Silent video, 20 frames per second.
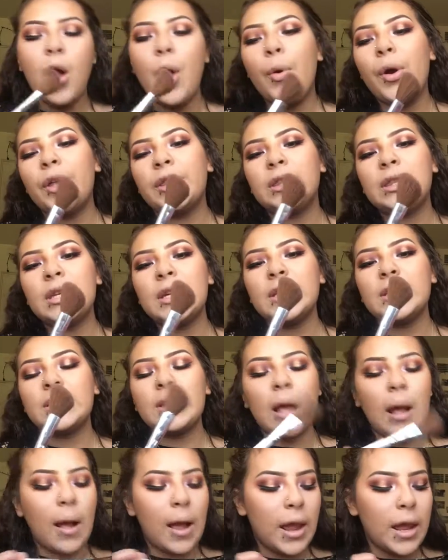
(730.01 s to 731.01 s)
with this
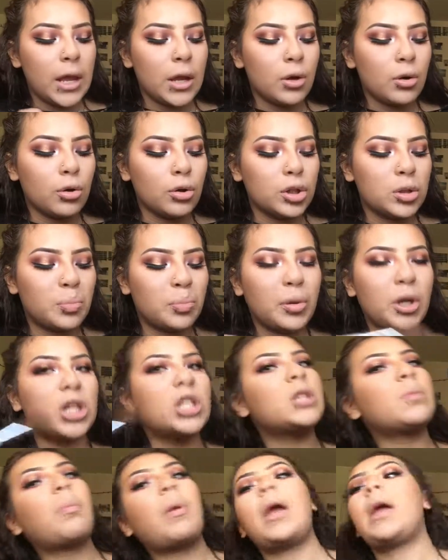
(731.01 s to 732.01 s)
angled
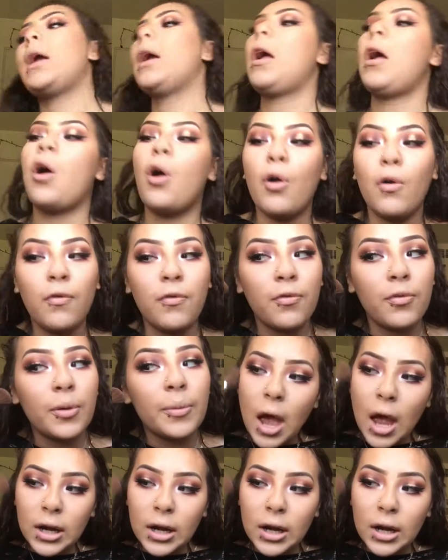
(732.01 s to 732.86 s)
brush by e.l.f.